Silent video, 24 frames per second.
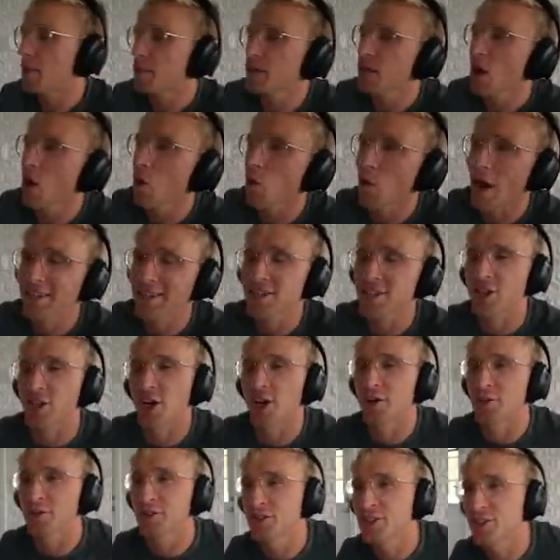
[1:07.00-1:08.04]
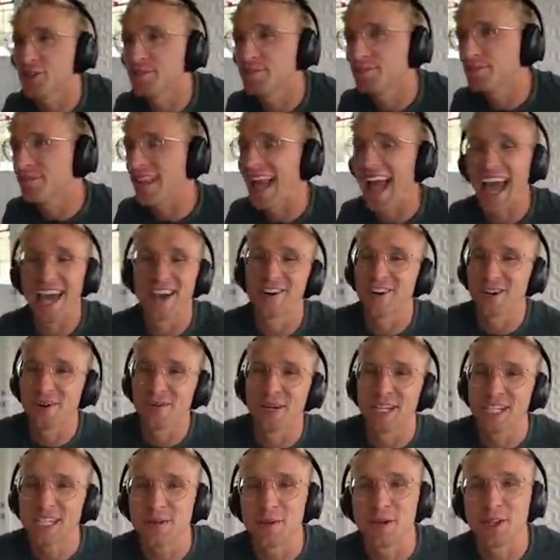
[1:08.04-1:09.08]
gonna go West Coast. I don't know
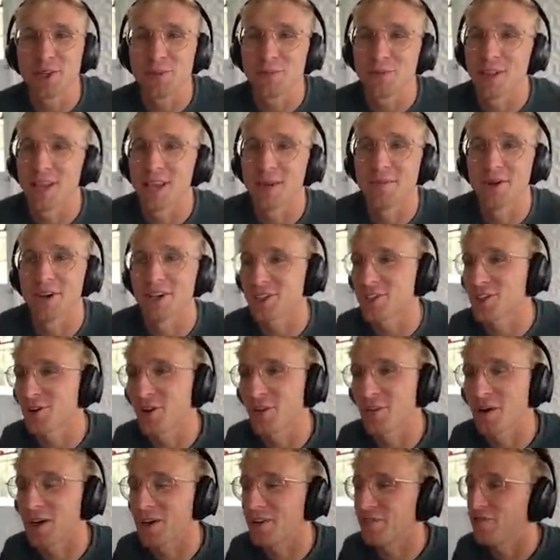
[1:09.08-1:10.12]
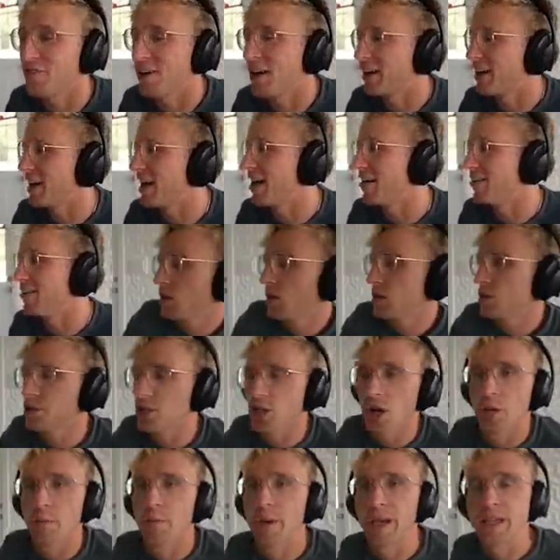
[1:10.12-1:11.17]
much about the playbook, so we're about to find out. Let's
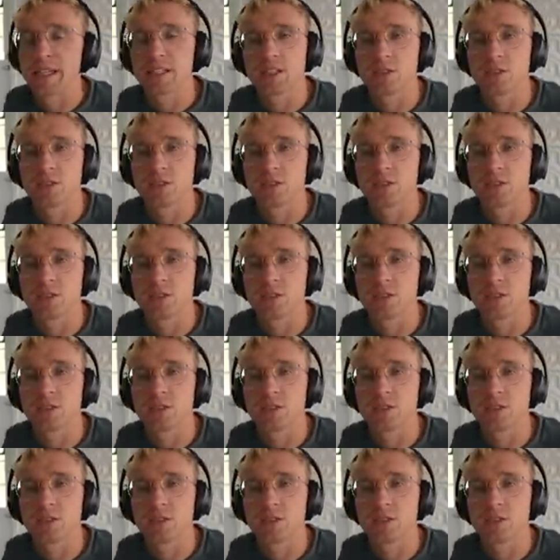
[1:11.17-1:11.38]
go base